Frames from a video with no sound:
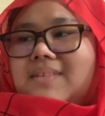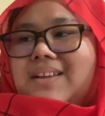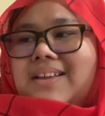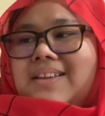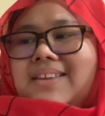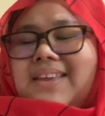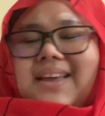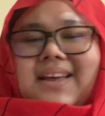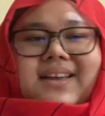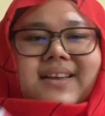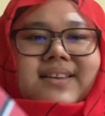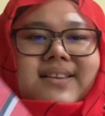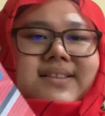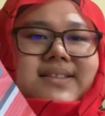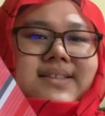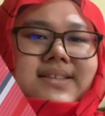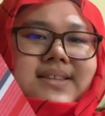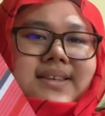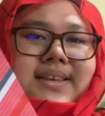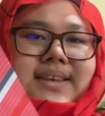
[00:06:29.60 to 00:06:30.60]
Yeah,
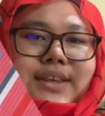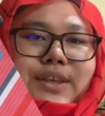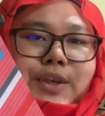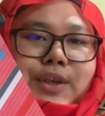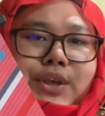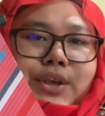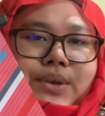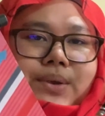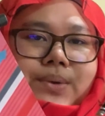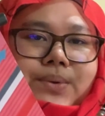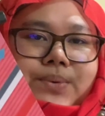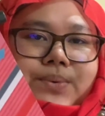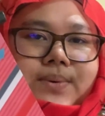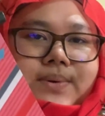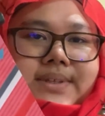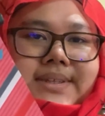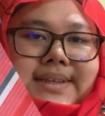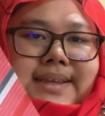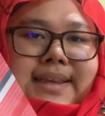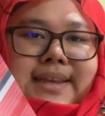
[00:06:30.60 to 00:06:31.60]
he's
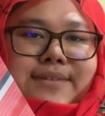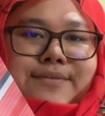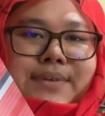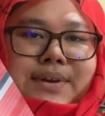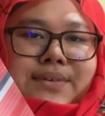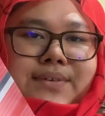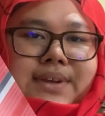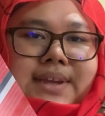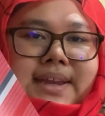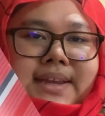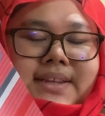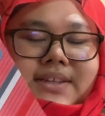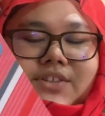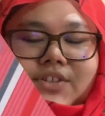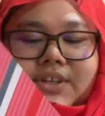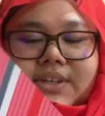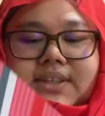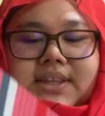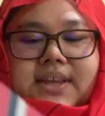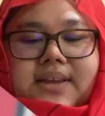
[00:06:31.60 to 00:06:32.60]
cute and very
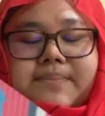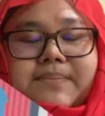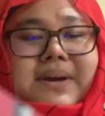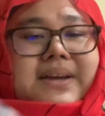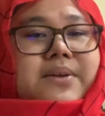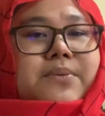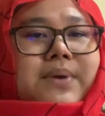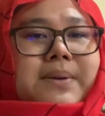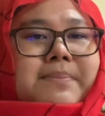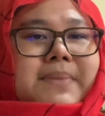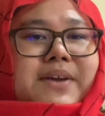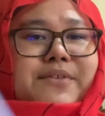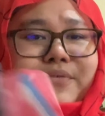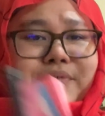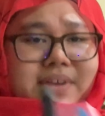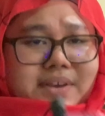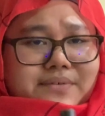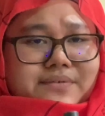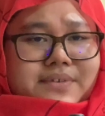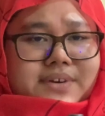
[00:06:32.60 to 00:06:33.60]
energetic. By the way, my
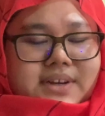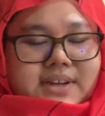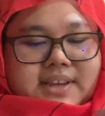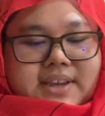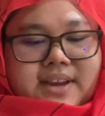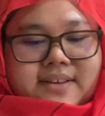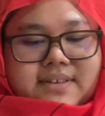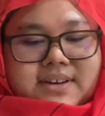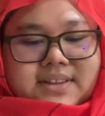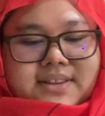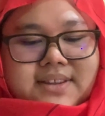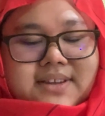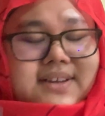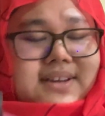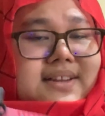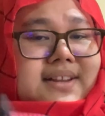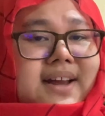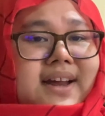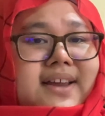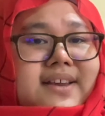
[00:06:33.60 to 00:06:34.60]
favorite character
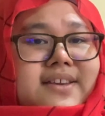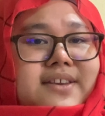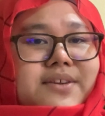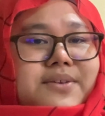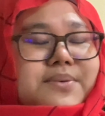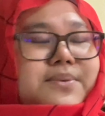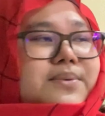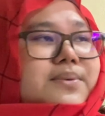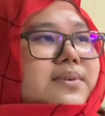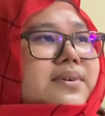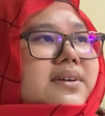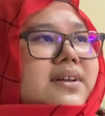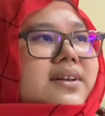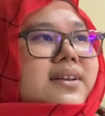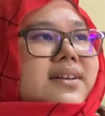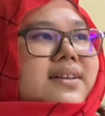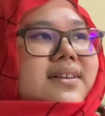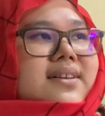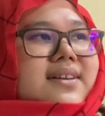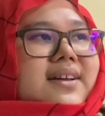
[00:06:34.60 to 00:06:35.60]
in Haikyuu,
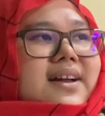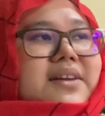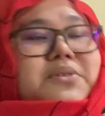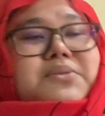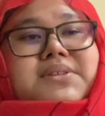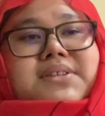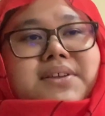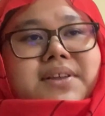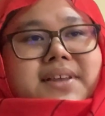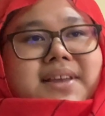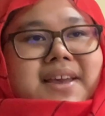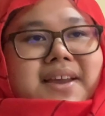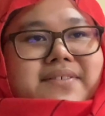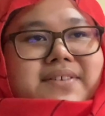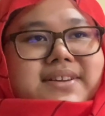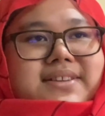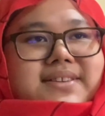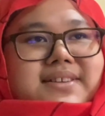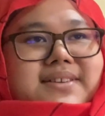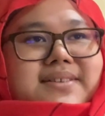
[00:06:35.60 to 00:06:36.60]
I don't say
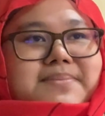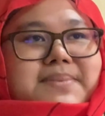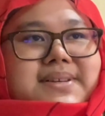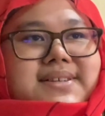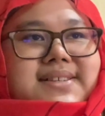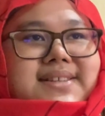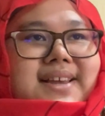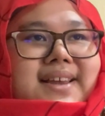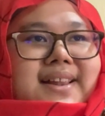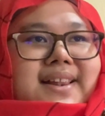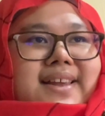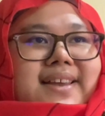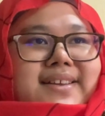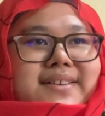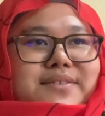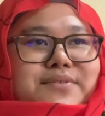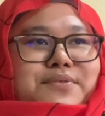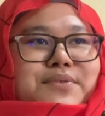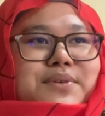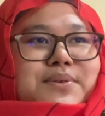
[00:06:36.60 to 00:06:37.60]
character because I like
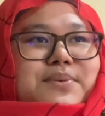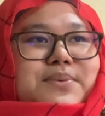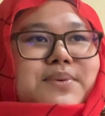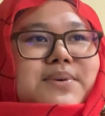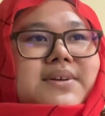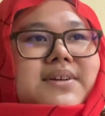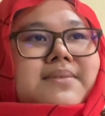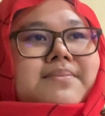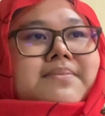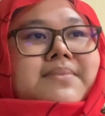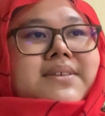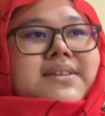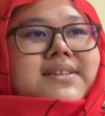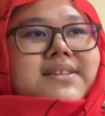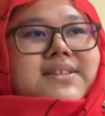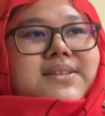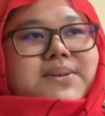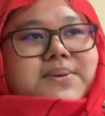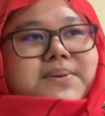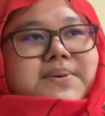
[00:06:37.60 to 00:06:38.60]
a few.
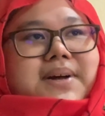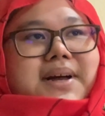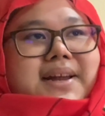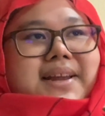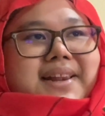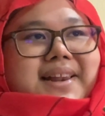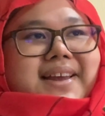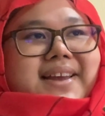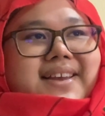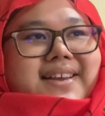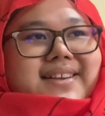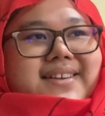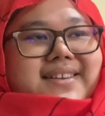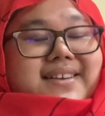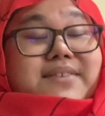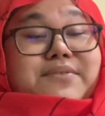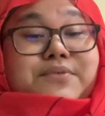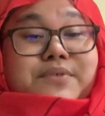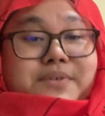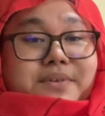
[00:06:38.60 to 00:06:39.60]
So I like
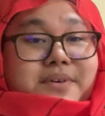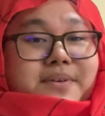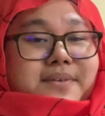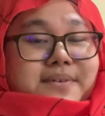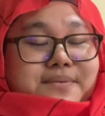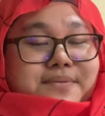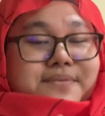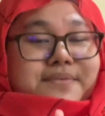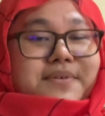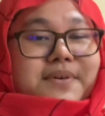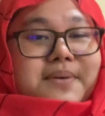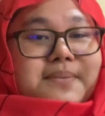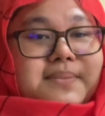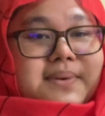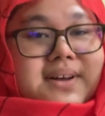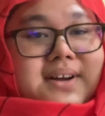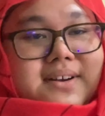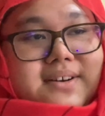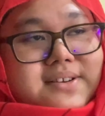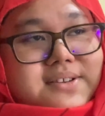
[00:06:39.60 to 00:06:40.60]
from
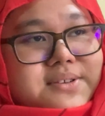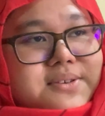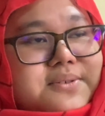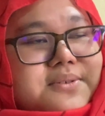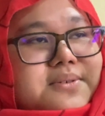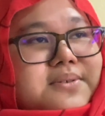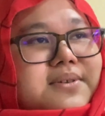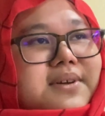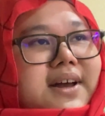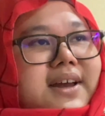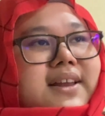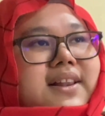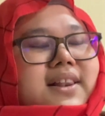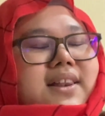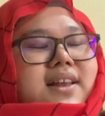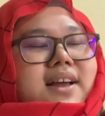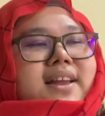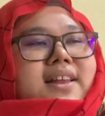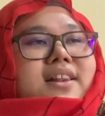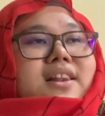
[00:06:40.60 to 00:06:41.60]
Karasuno, I
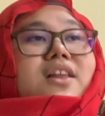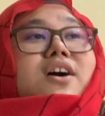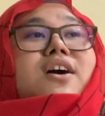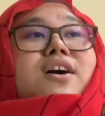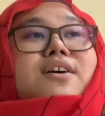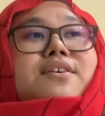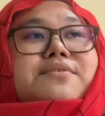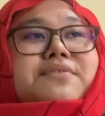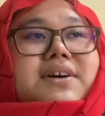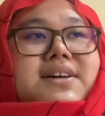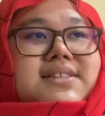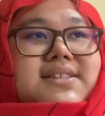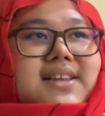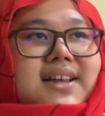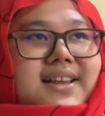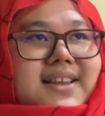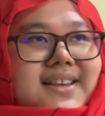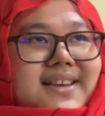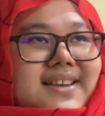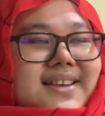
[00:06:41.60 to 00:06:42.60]
love
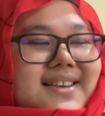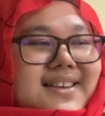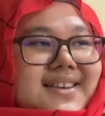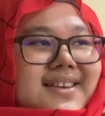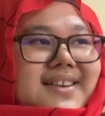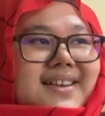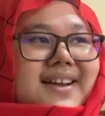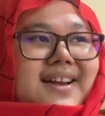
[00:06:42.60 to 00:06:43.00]
Asahi.